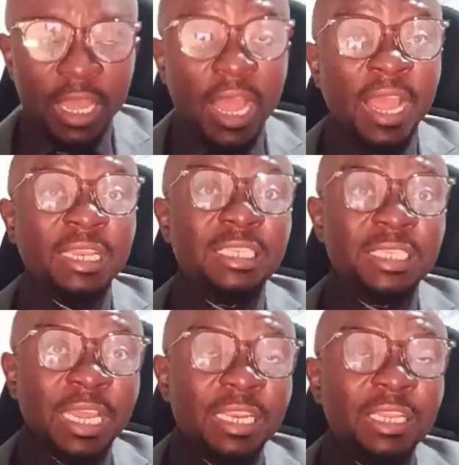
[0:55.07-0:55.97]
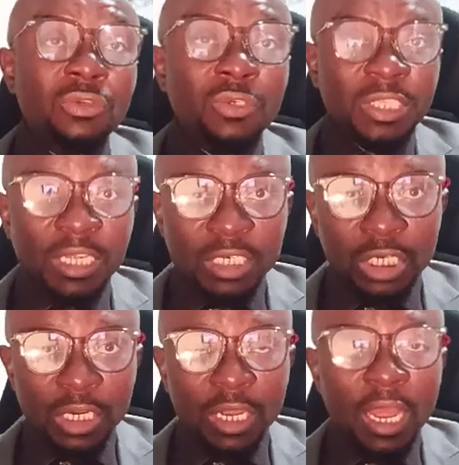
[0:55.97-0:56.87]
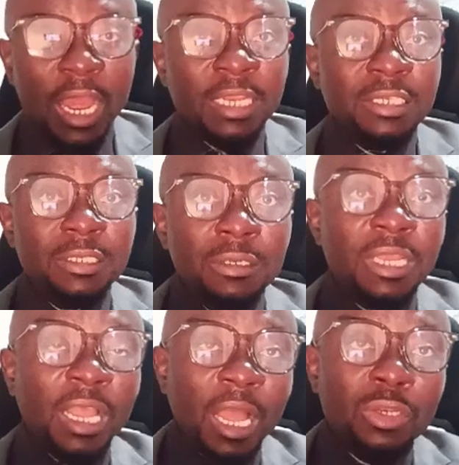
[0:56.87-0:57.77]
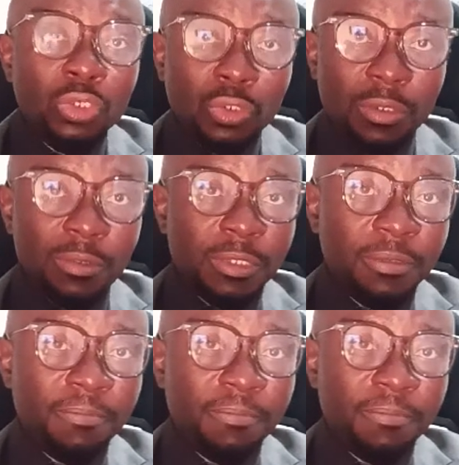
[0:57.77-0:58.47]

I decided to search and see the countries